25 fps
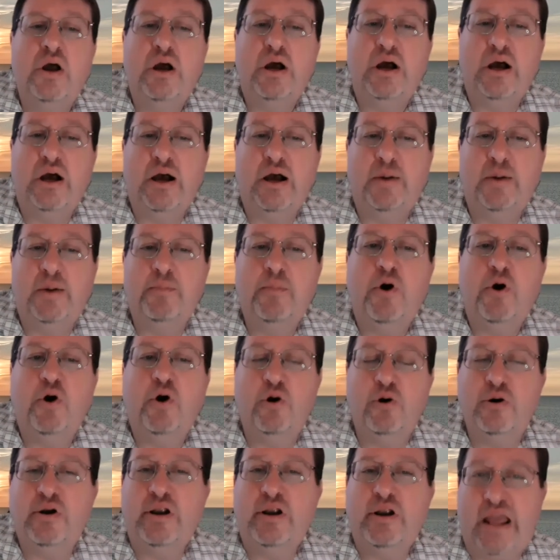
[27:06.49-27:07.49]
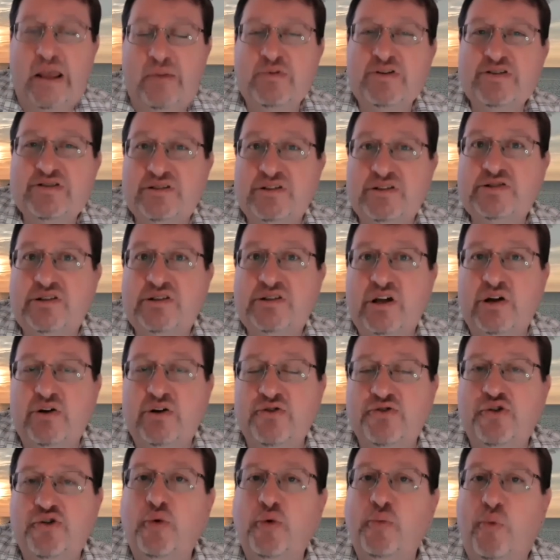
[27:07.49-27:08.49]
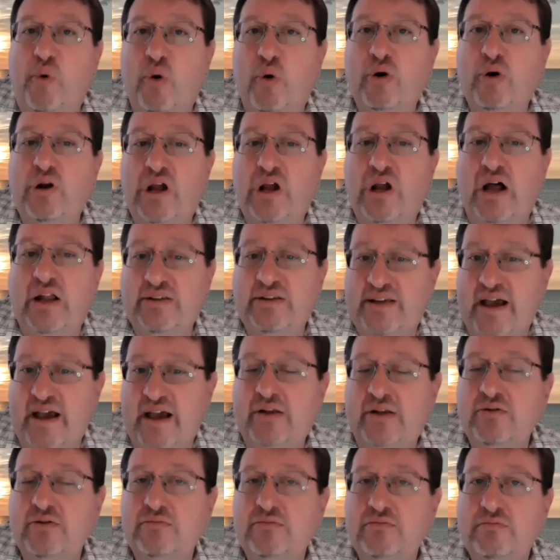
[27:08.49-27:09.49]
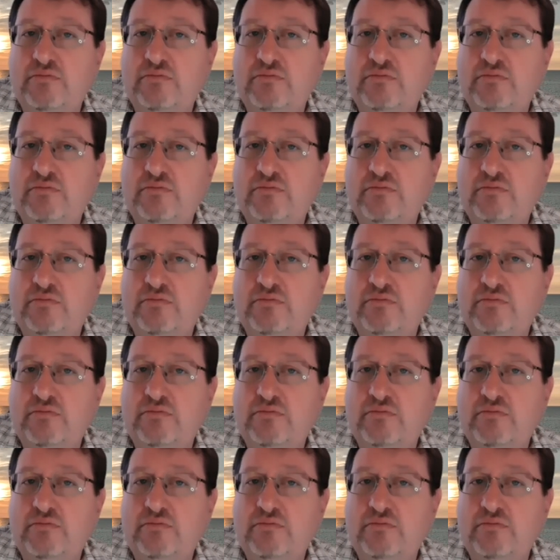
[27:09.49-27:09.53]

her name is listed there as an important contact.